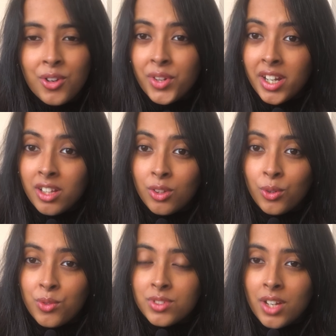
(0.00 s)
creating
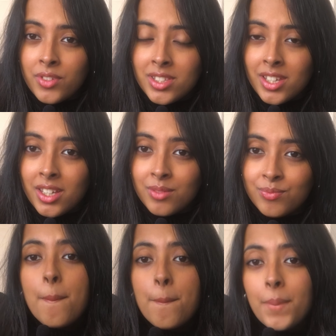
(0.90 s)
logos every day.
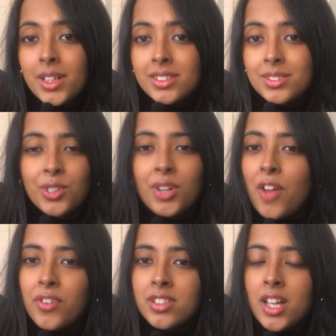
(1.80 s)
But
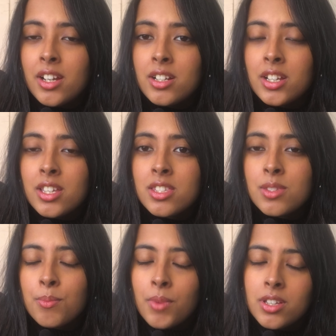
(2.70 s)
graphic designer
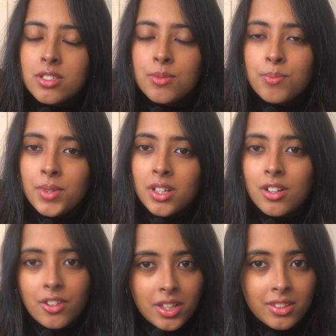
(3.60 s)
is much
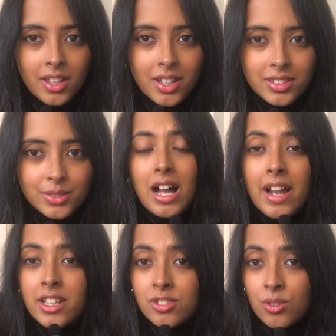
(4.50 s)
bigger than that.
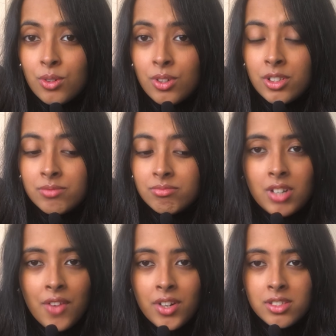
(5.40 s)
At its core,
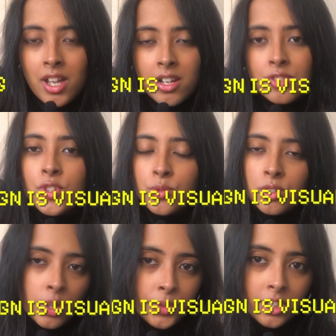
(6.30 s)
graphic design is
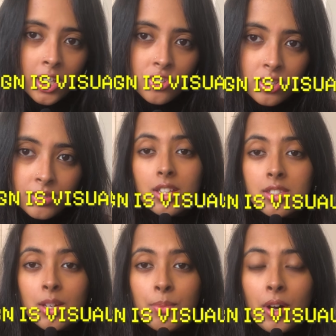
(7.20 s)
visual communication.
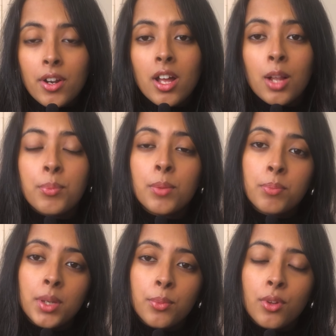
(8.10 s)
It's about helping
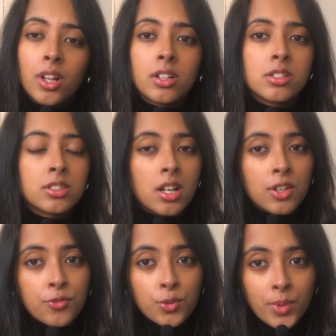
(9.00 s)
people understand
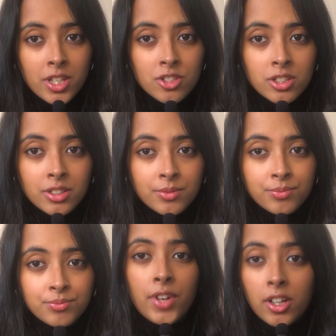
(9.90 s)

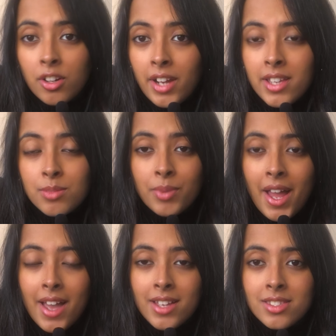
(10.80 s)
information, recognize
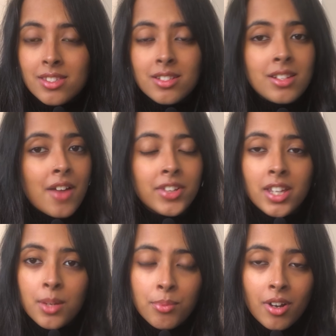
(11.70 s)
brands,
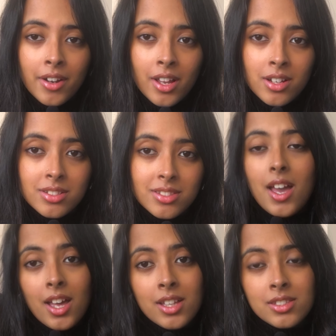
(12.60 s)
navigate products,
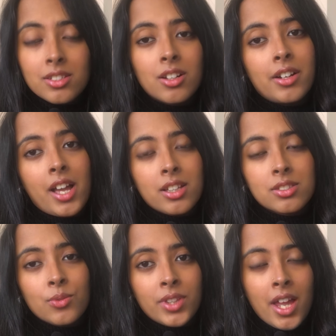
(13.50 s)
and
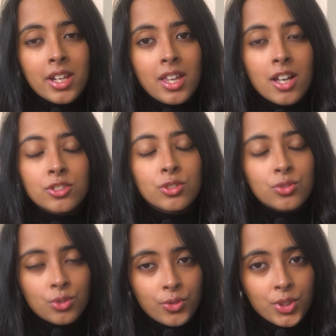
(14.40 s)
connect with ideas
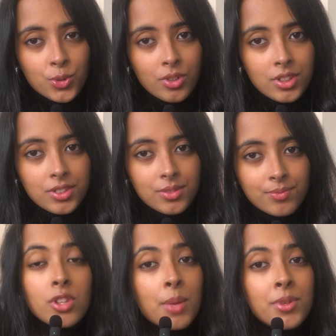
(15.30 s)
through visuals.
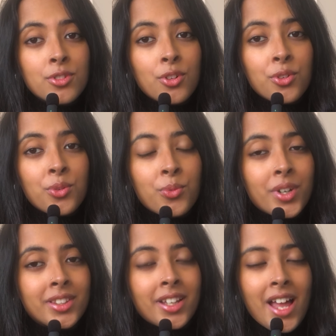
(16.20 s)
So let me show you
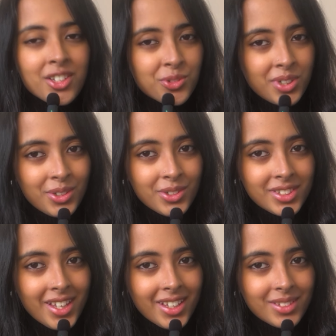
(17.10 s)
what that actually
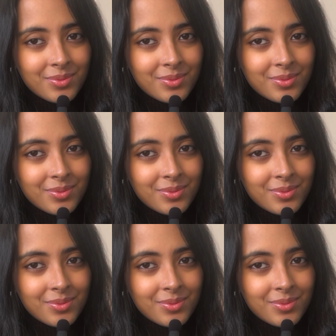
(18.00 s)
looks like.